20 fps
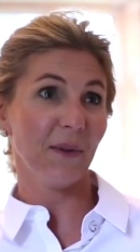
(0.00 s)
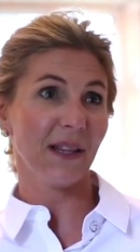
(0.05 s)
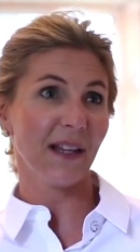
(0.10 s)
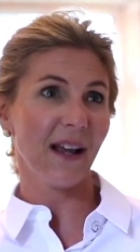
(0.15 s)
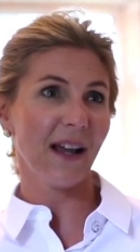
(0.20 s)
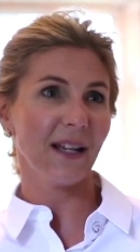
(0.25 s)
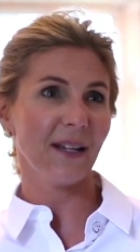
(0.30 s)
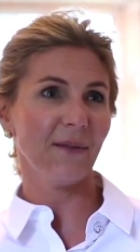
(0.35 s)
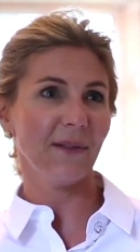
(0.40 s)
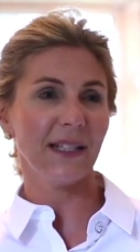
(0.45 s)
with
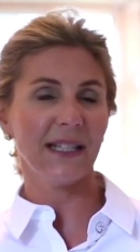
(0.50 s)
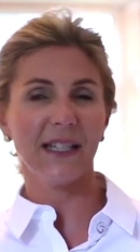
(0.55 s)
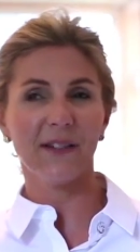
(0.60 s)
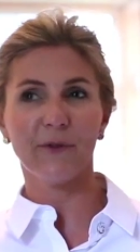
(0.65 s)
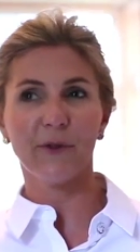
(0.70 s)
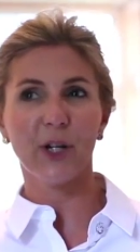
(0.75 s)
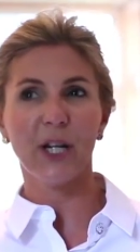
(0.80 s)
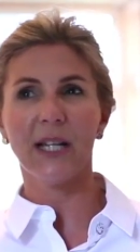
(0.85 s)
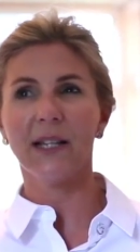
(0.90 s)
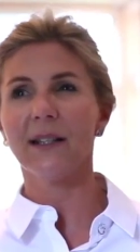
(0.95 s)
kind of a
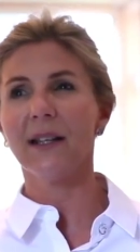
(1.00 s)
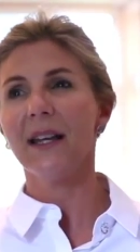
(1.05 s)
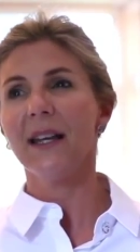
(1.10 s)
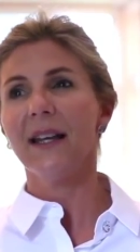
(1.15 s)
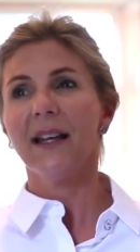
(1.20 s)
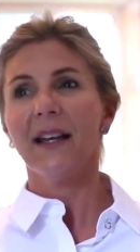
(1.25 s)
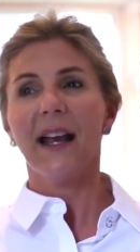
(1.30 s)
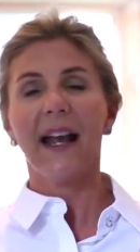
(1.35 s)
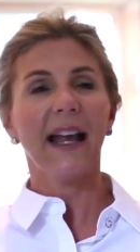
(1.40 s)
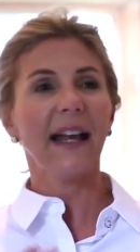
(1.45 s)
different
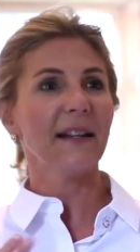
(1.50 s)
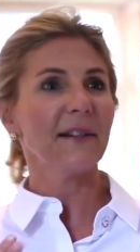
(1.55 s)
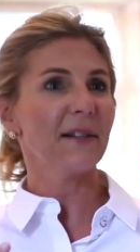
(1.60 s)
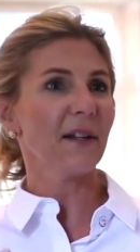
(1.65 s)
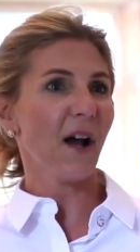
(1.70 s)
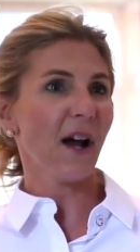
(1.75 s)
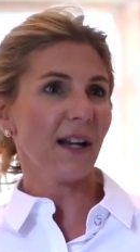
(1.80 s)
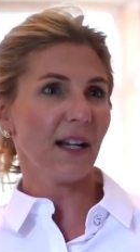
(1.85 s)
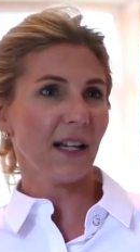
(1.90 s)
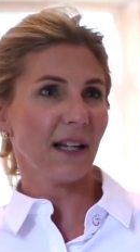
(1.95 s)

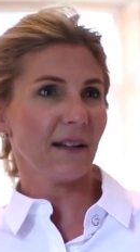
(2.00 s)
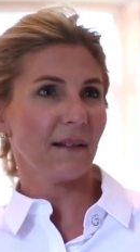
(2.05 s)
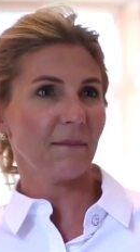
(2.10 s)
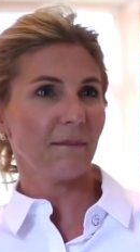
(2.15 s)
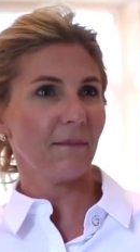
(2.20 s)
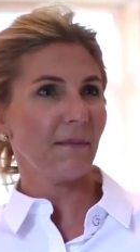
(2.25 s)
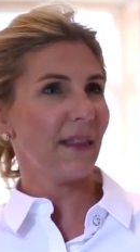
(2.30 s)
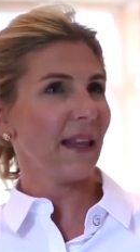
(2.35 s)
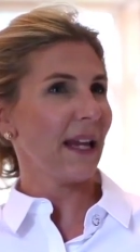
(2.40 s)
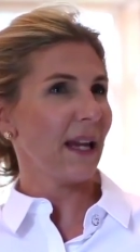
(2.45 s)
exotic
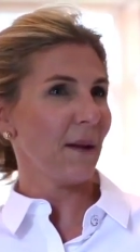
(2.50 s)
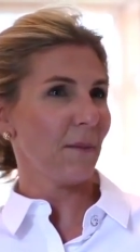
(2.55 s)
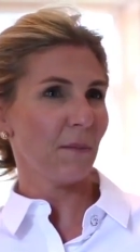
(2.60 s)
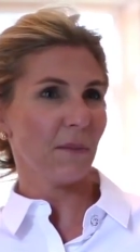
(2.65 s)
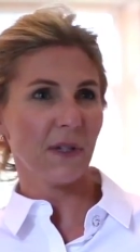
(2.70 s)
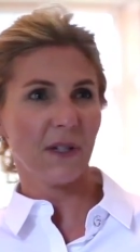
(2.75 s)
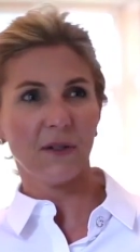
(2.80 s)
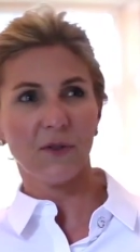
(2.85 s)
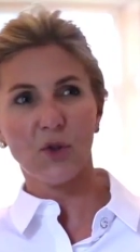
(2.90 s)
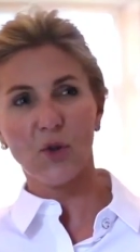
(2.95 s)

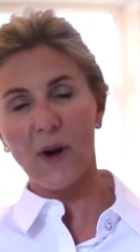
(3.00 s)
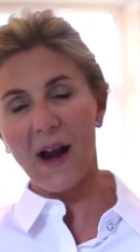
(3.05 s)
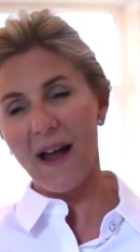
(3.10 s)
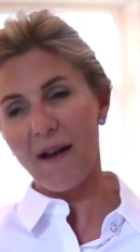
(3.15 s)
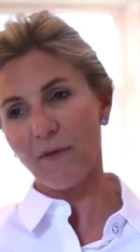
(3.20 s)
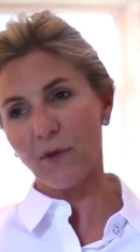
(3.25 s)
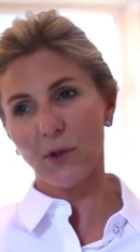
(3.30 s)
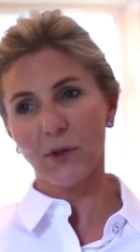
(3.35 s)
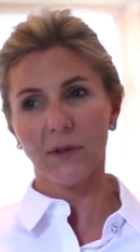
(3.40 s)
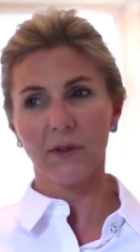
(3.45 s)
themed
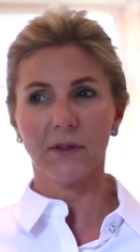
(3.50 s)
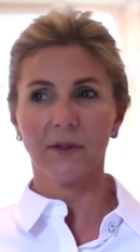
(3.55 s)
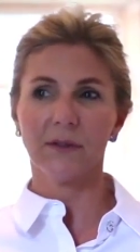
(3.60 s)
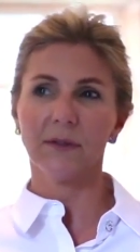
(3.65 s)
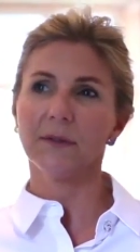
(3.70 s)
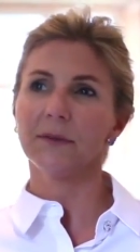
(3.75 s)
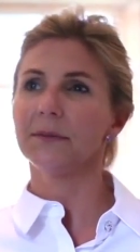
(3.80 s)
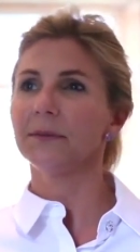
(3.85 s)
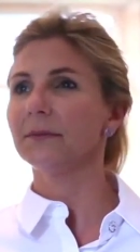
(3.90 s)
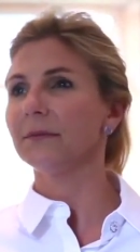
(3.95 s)

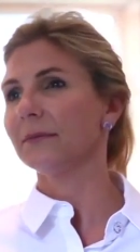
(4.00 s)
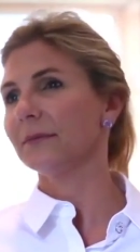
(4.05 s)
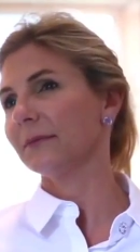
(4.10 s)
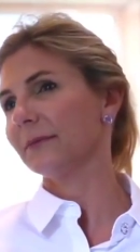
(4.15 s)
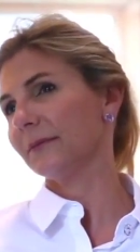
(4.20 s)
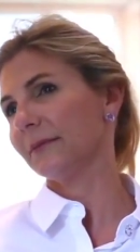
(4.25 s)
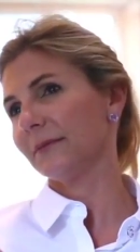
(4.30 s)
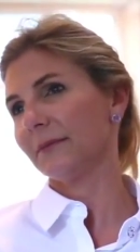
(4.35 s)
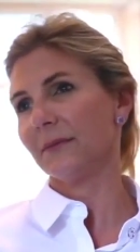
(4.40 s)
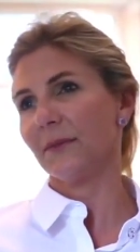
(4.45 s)
travel
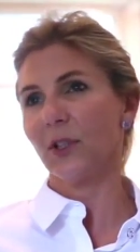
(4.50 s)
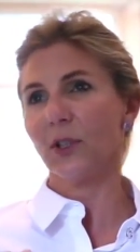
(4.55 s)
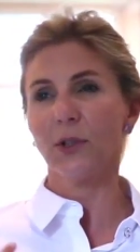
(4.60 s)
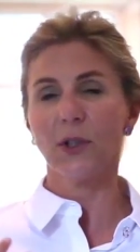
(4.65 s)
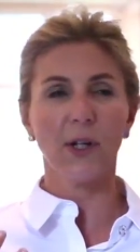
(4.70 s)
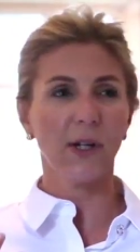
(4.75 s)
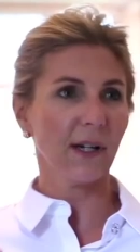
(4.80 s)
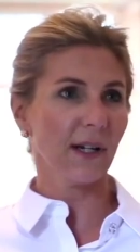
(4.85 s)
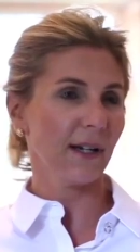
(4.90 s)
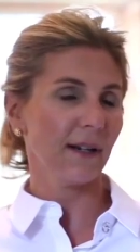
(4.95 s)

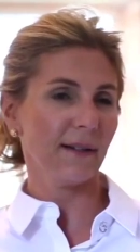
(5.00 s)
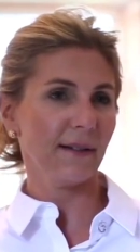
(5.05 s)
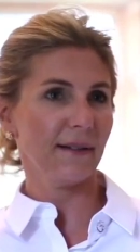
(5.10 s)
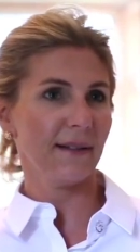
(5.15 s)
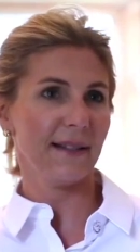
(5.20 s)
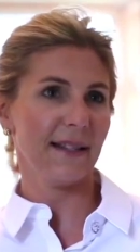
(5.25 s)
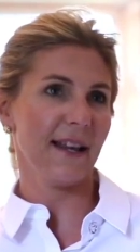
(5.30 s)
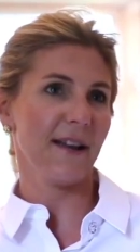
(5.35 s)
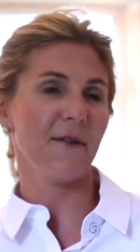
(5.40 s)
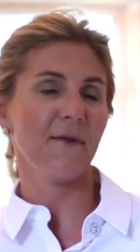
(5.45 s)
look.
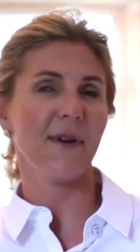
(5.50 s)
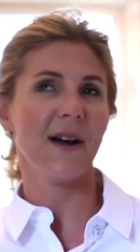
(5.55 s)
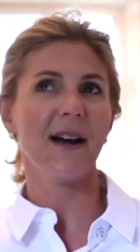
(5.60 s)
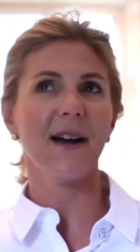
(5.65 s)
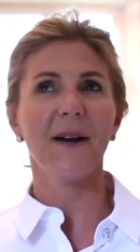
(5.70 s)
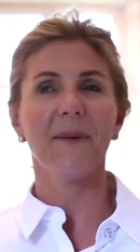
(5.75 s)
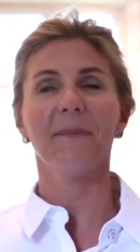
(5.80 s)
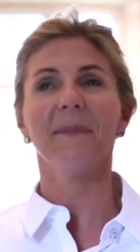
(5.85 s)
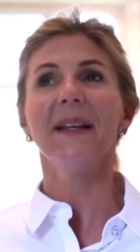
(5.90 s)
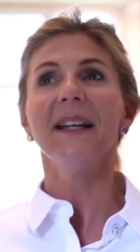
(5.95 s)
So,
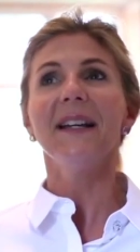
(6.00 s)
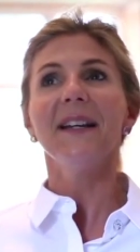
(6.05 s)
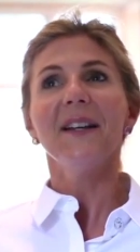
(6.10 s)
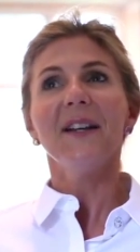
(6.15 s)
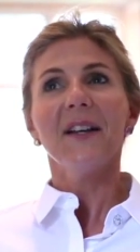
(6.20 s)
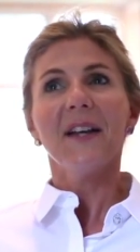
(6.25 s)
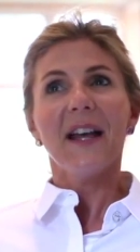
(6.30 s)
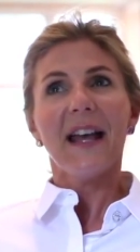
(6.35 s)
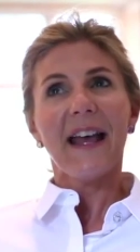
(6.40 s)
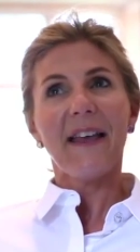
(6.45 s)
um,
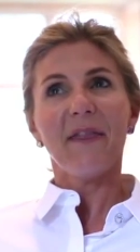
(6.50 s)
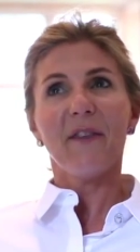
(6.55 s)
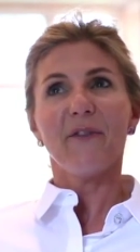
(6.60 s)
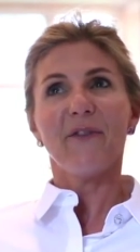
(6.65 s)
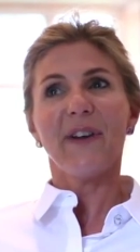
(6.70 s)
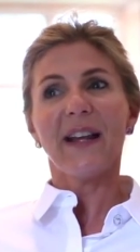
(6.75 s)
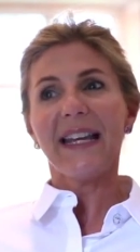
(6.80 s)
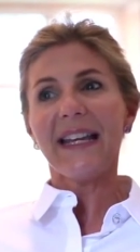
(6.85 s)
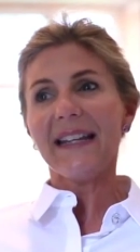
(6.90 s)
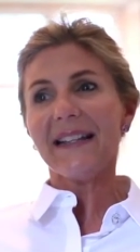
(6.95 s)
and the
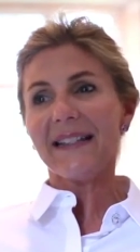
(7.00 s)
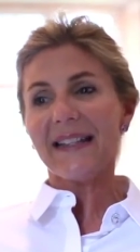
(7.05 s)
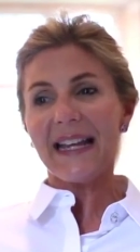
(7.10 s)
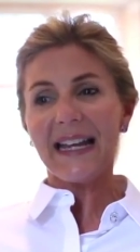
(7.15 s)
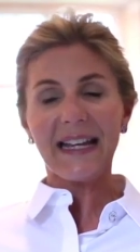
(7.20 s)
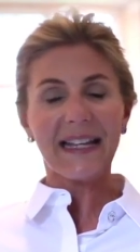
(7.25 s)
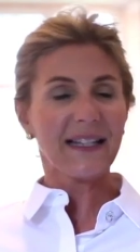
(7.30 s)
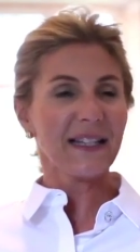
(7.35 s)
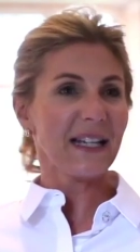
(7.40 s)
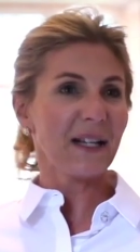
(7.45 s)
funniest
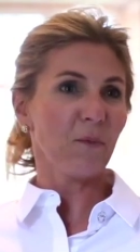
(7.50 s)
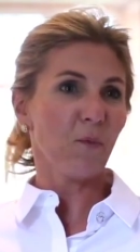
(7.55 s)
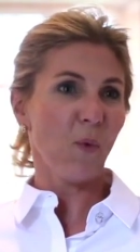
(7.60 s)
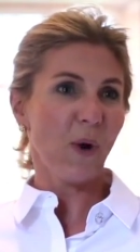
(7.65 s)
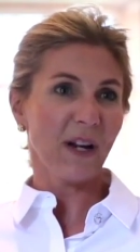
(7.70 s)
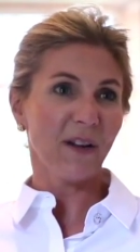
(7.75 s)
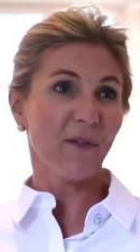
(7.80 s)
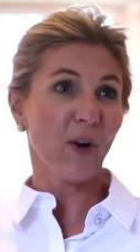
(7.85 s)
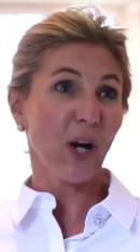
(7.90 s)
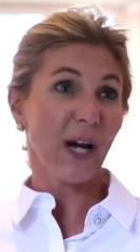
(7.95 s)
thing is in
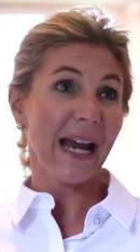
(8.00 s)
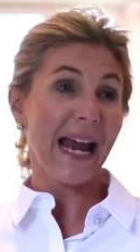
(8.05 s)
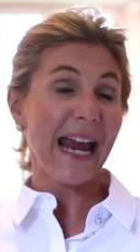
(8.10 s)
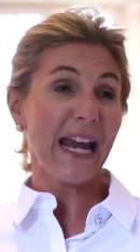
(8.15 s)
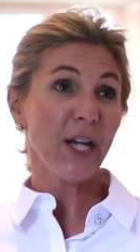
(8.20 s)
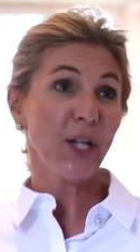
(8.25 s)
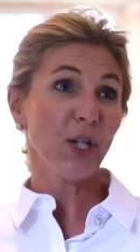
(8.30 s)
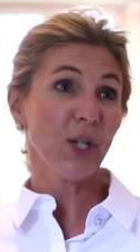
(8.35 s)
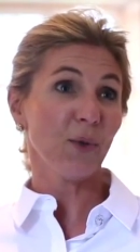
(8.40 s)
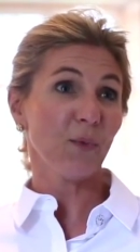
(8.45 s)
one of our
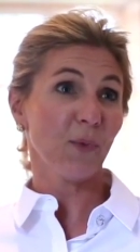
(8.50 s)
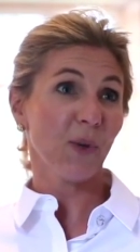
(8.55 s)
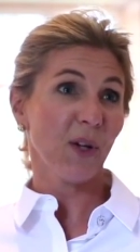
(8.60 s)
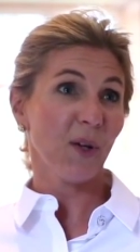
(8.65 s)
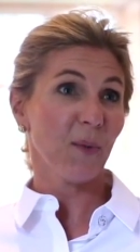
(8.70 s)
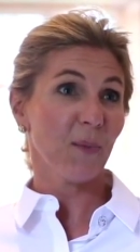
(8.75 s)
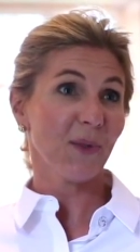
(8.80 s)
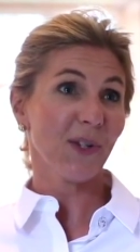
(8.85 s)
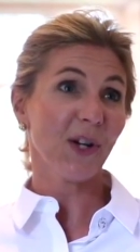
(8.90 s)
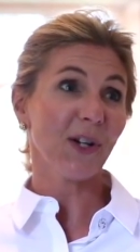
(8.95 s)
Asian
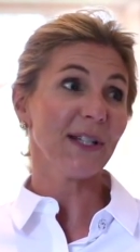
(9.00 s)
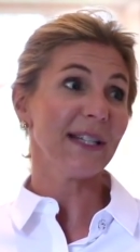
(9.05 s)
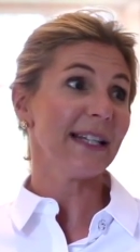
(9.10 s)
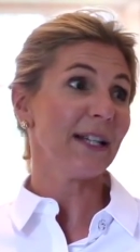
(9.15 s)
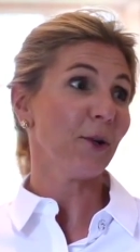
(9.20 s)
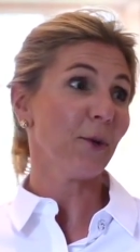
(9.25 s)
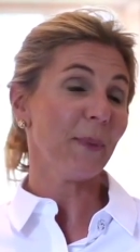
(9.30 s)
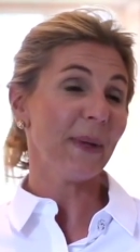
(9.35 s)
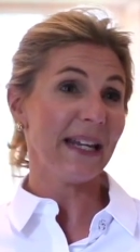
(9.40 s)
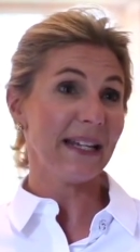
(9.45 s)
rooms, our
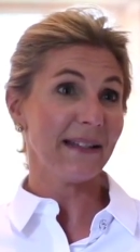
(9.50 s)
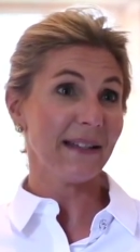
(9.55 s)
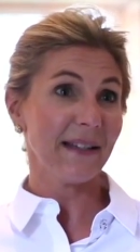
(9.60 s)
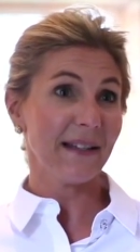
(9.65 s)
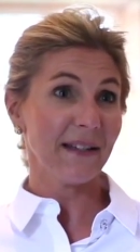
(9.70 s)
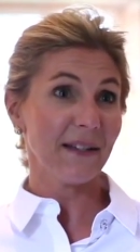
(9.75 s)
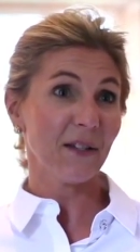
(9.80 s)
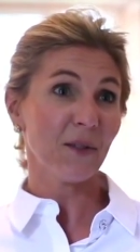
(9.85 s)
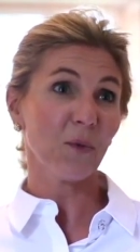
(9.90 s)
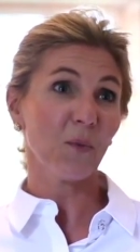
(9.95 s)

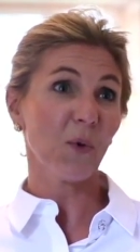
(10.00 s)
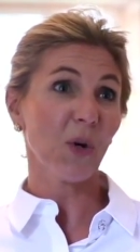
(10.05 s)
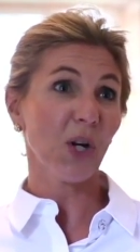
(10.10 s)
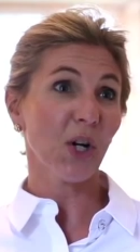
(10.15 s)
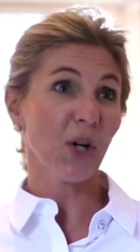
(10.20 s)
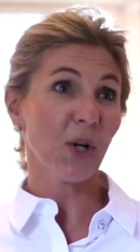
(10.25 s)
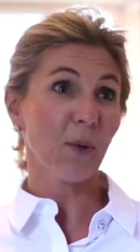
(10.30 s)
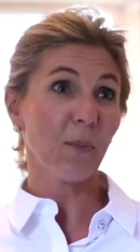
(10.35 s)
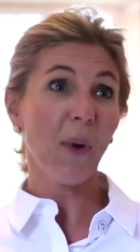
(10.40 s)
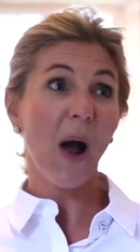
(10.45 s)
centerpieces
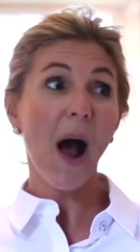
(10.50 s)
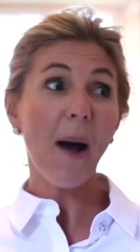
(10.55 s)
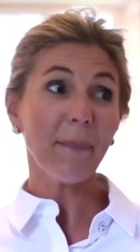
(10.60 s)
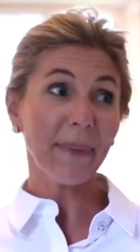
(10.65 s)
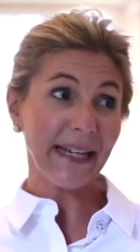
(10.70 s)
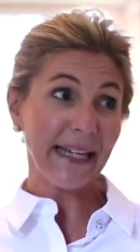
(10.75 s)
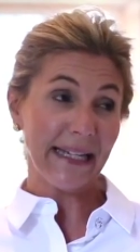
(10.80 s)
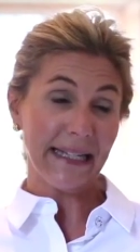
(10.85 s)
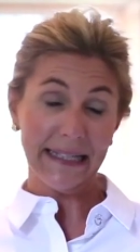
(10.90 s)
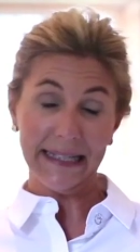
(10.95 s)
were
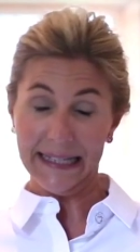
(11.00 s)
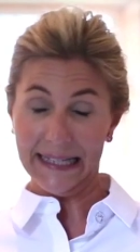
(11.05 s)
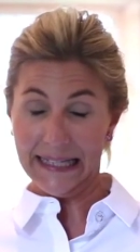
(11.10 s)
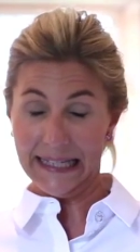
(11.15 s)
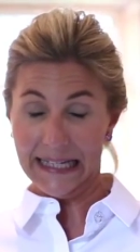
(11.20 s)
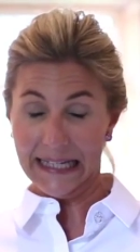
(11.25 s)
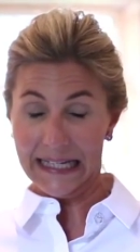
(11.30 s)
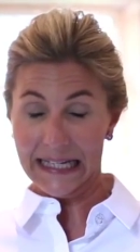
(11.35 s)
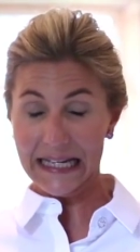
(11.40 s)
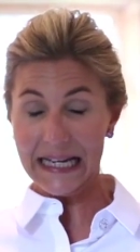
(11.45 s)

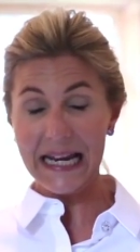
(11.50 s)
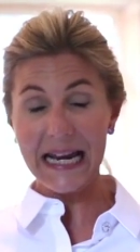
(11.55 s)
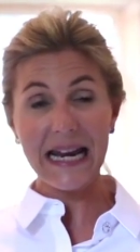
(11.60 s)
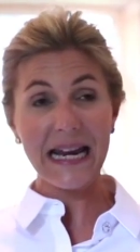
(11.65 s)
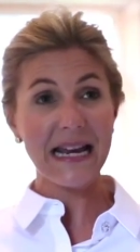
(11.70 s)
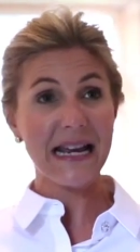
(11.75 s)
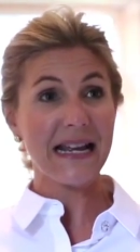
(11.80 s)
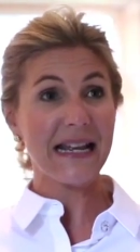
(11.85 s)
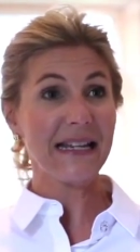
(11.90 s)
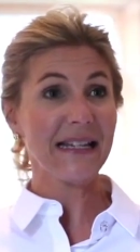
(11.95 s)
poppies,
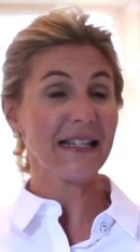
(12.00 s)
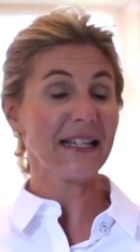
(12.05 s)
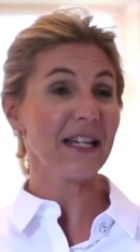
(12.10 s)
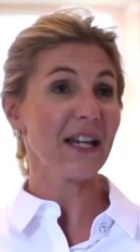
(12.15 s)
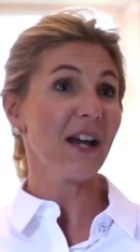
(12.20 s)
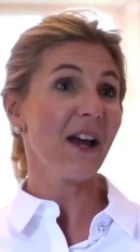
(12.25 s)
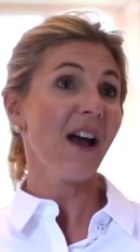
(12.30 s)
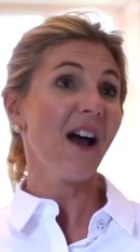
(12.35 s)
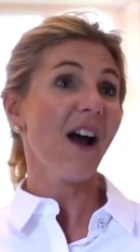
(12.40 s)
and